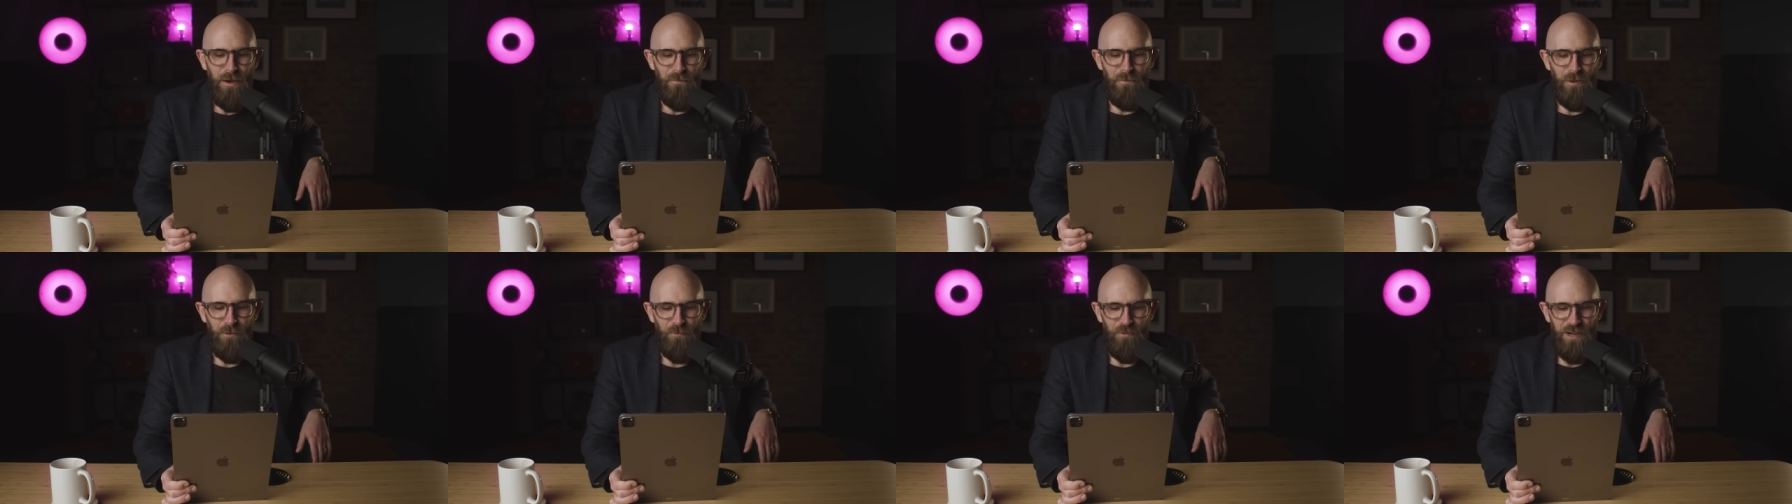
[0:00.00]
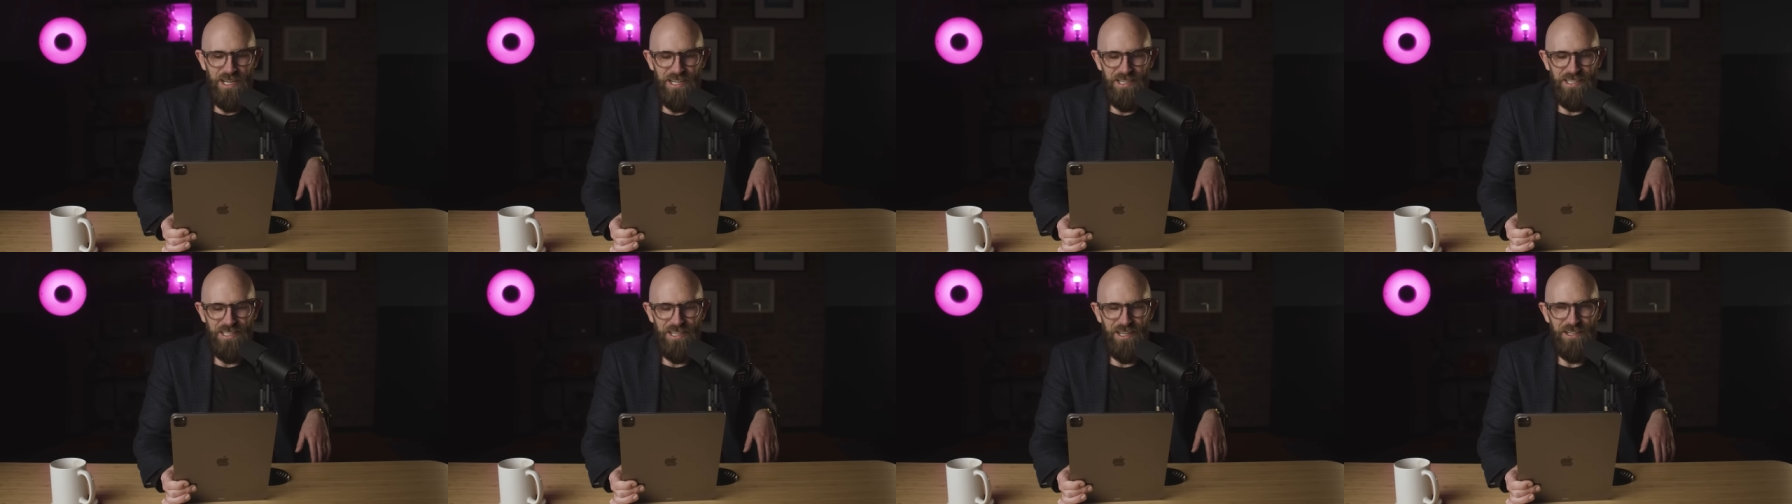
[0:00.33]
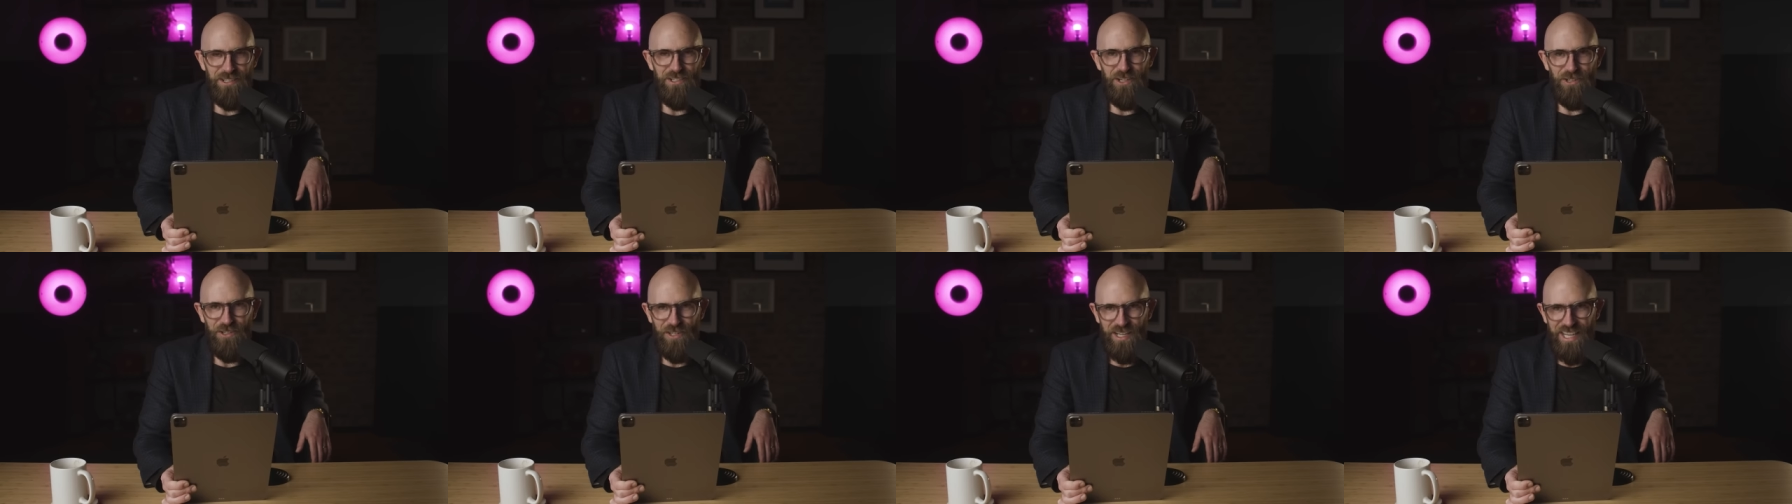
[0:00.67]
for
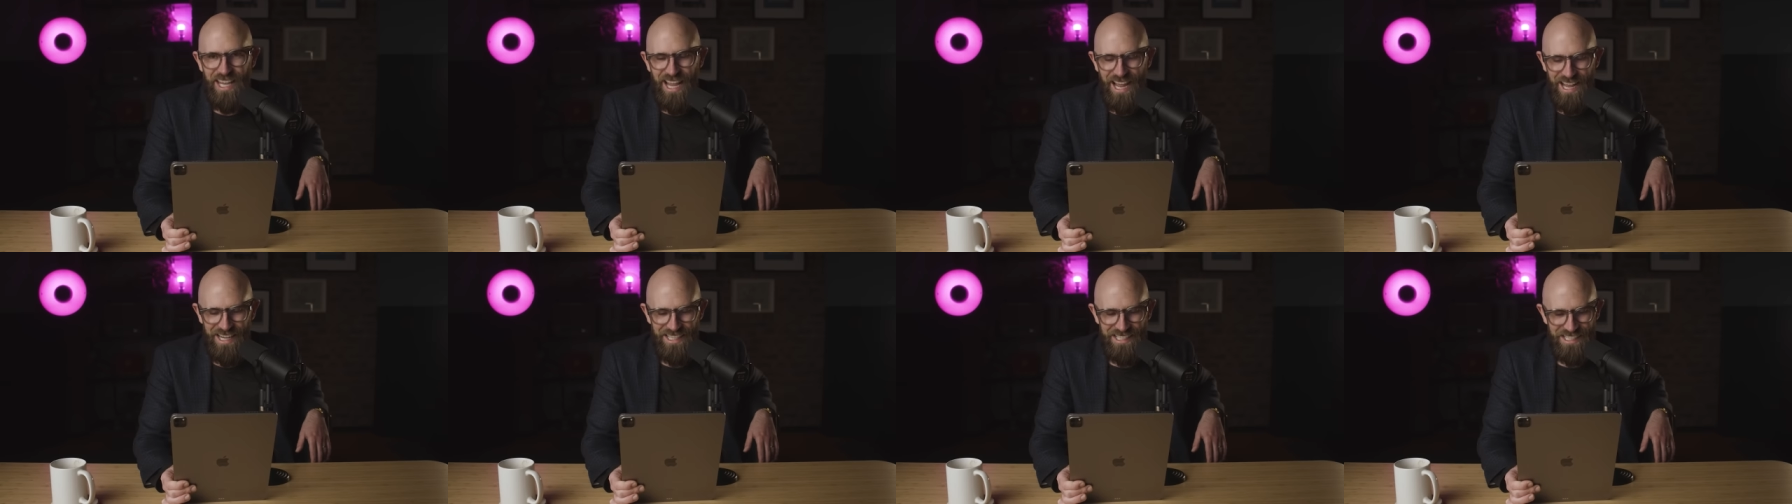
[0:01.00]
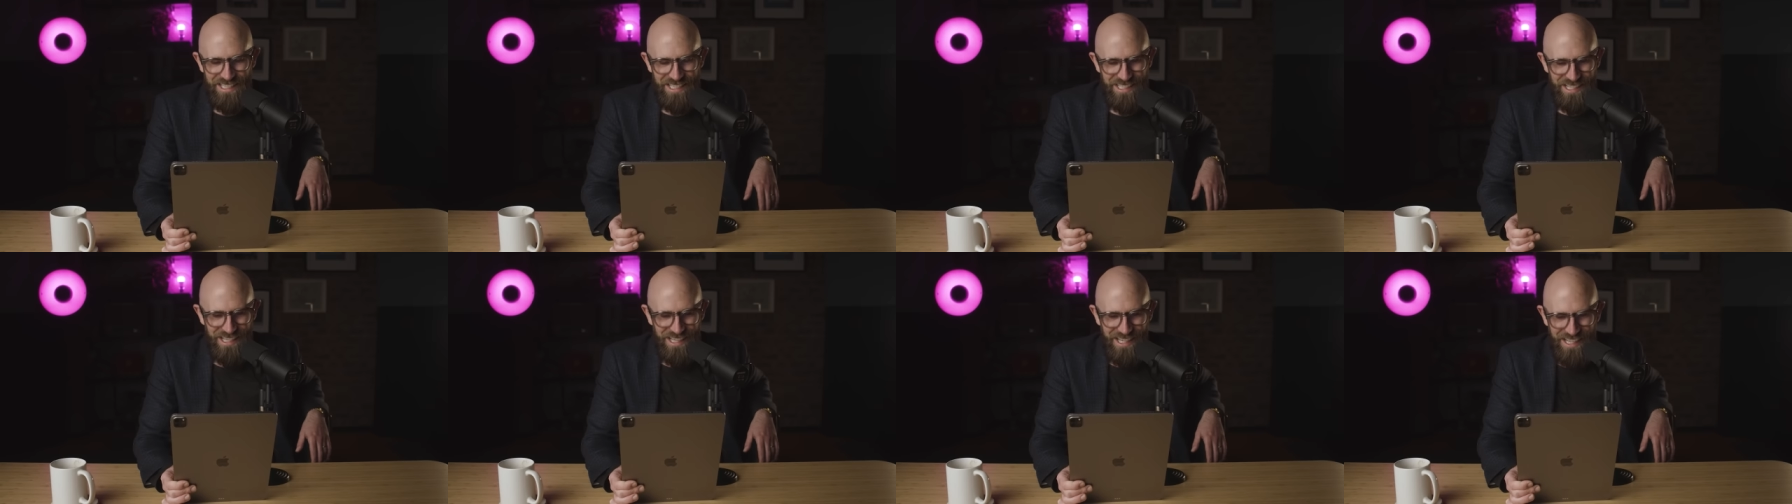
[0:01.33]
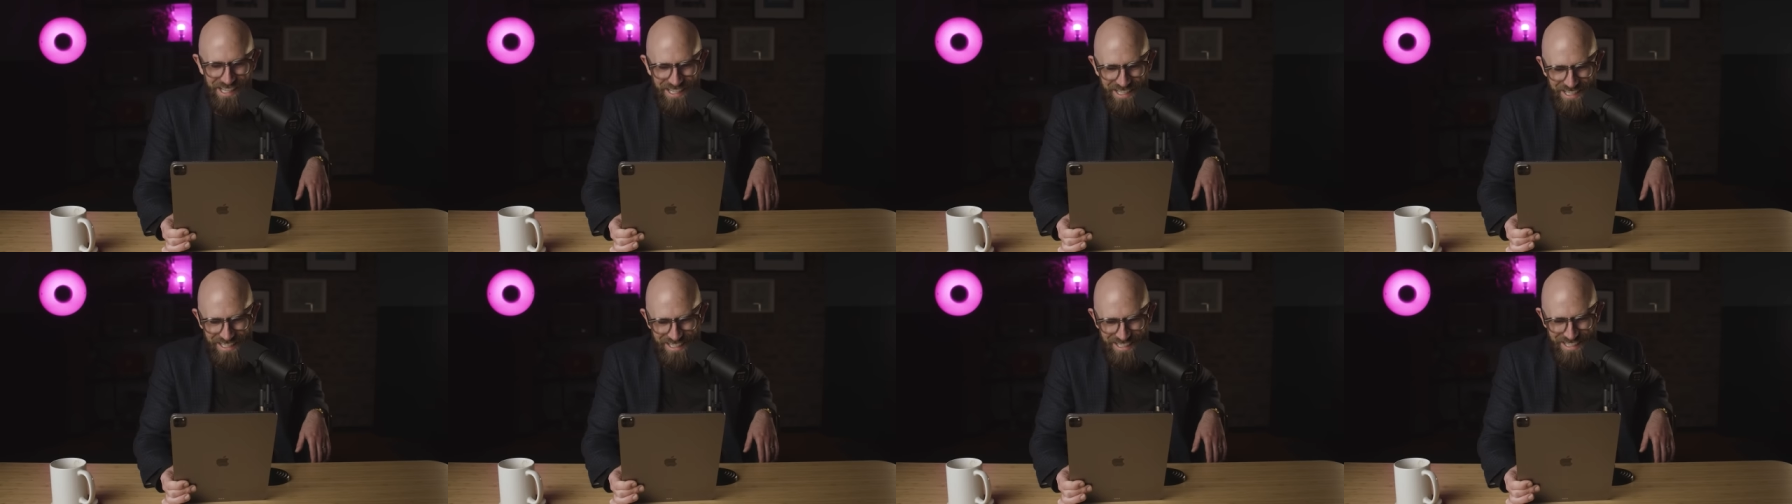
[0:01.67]
Research on Cancer.
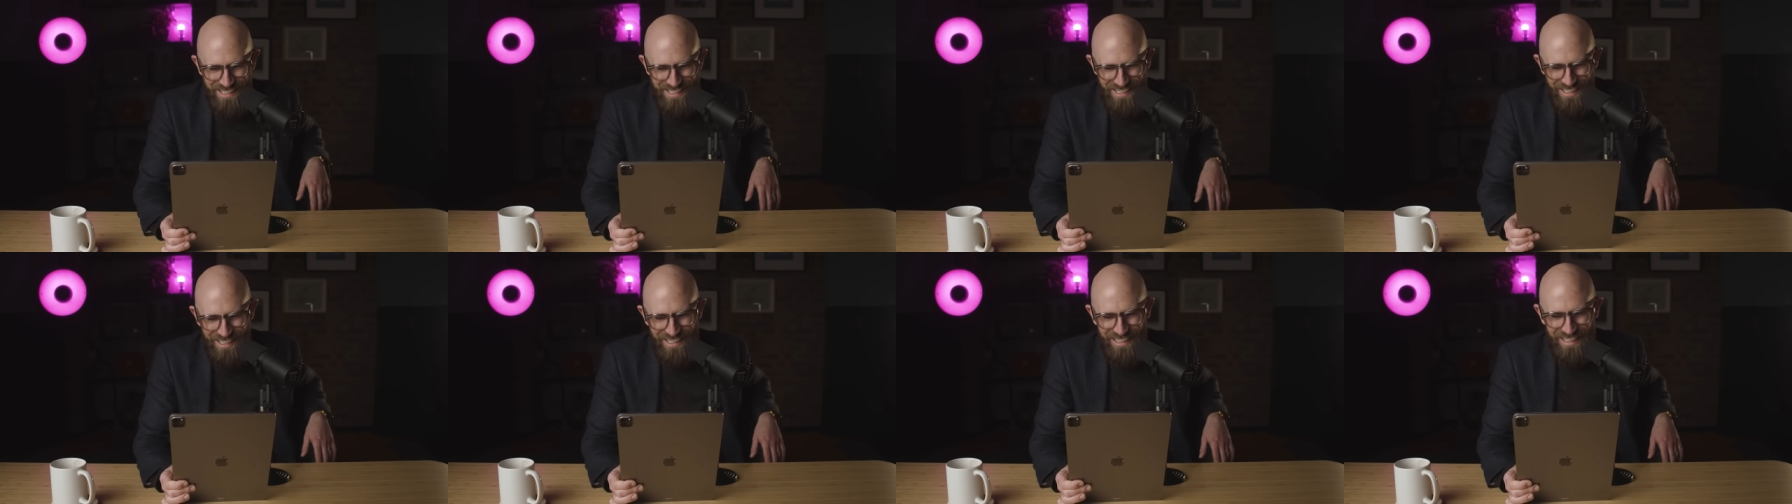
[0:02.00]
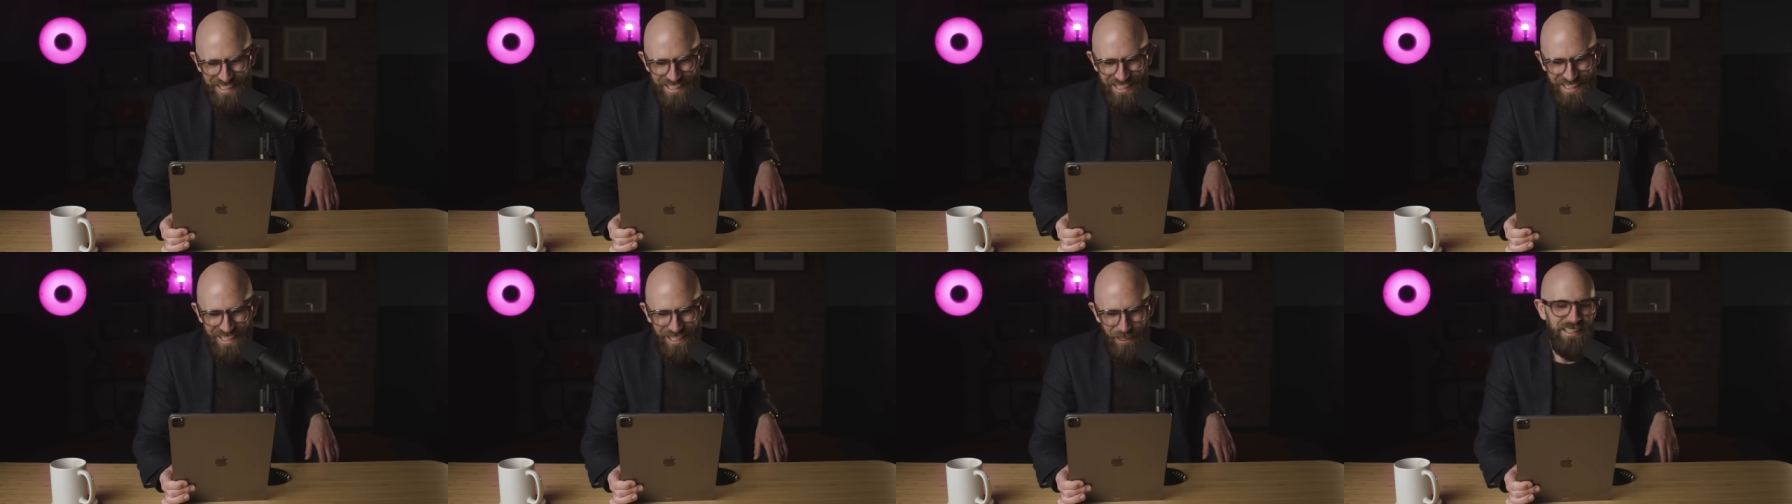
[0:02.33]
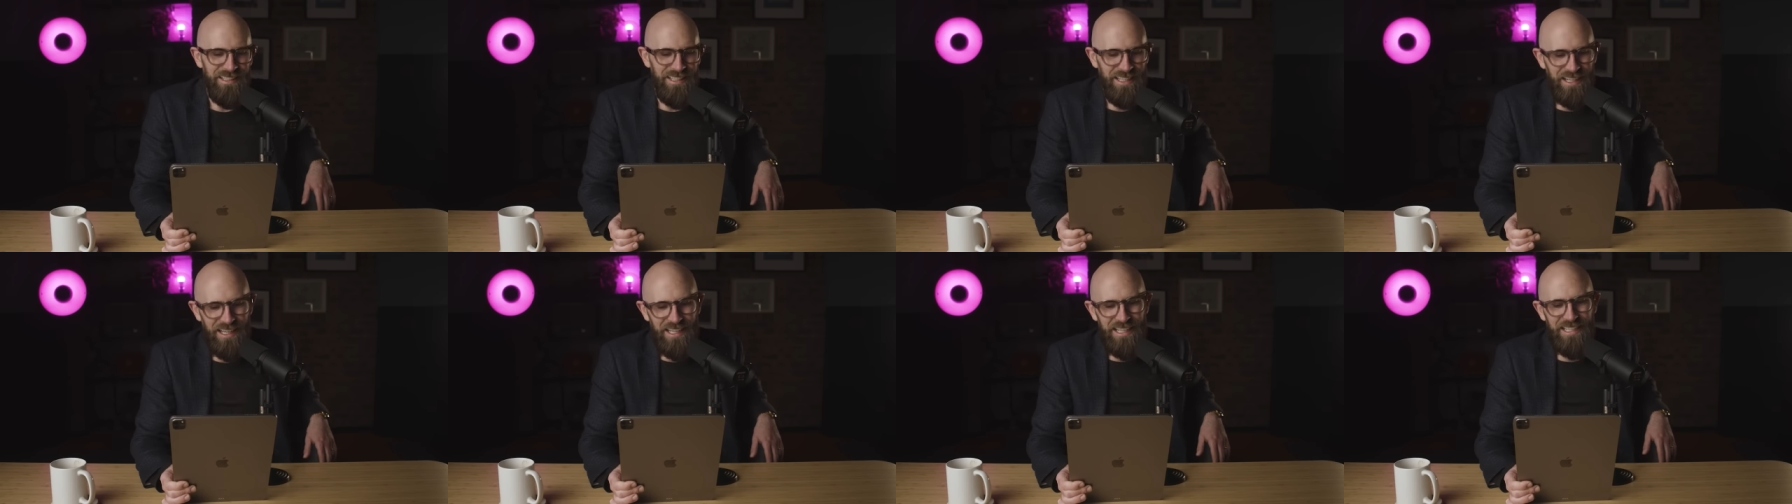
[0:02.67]

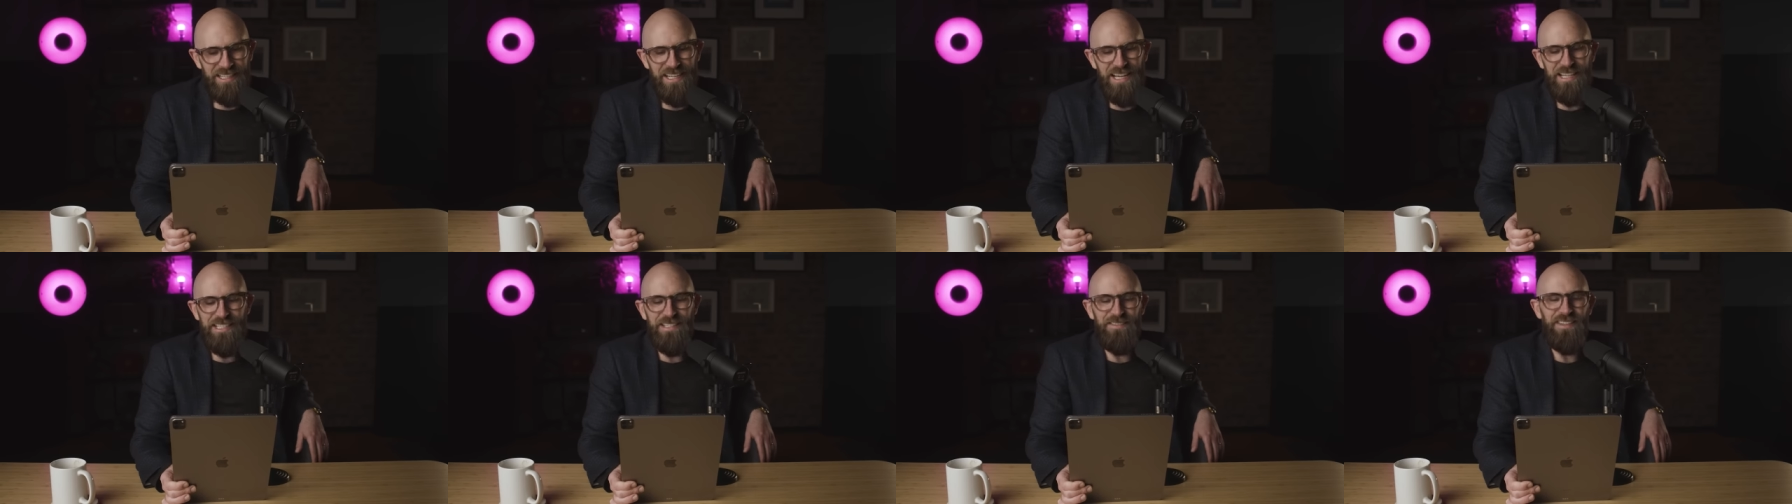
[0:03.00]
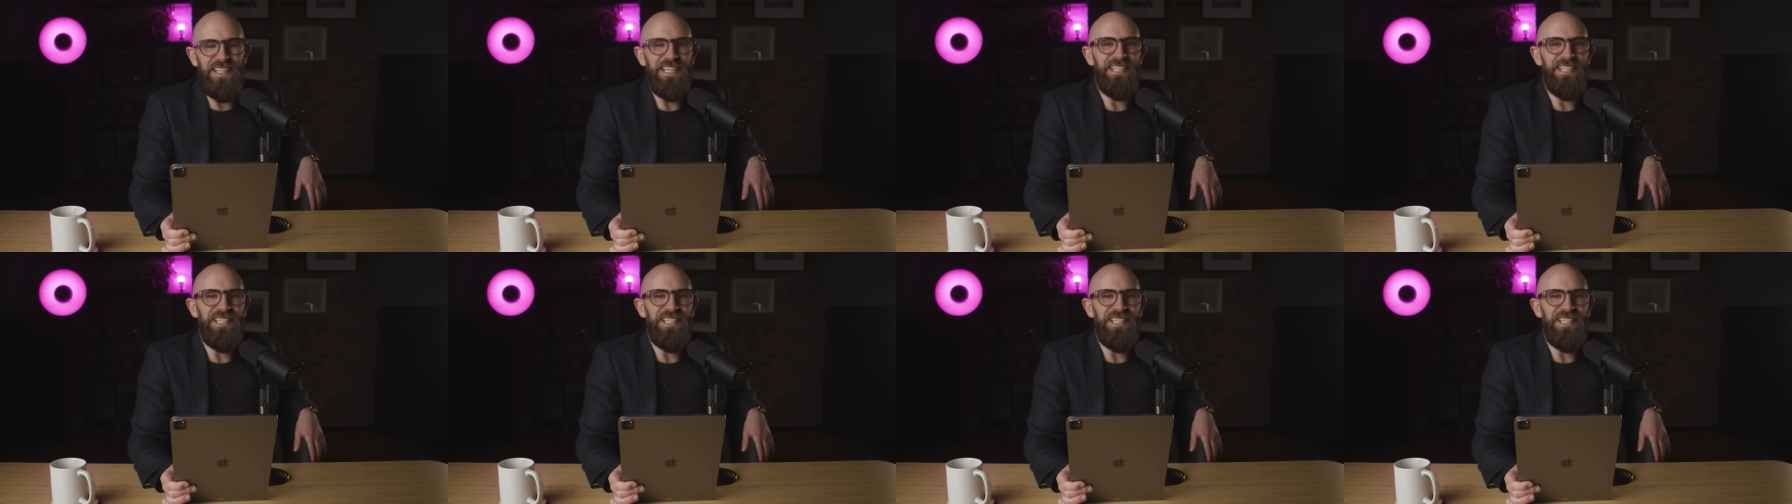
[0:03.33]
The early days of